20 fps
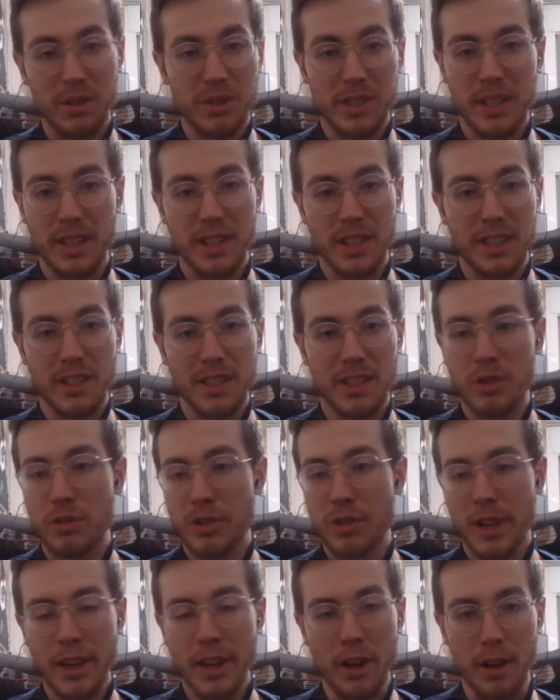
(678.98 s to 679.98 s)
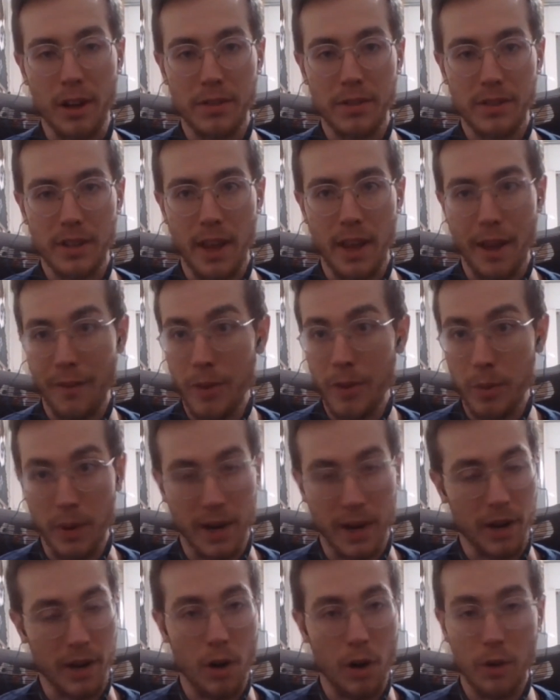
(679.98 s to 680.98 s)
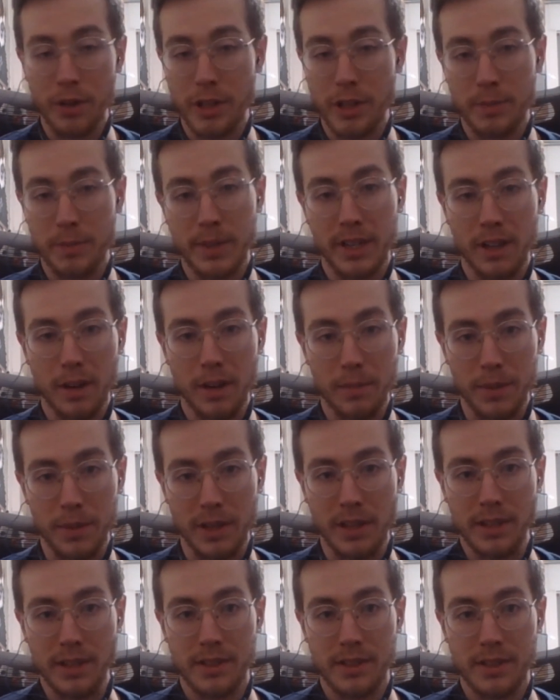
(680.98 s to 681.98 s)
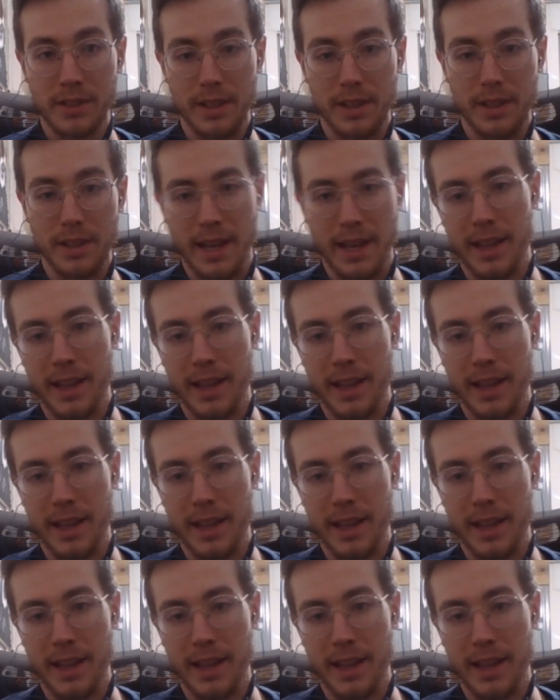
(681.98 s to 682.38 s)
we're still seeing these huge layoffs everywhere in all these big companies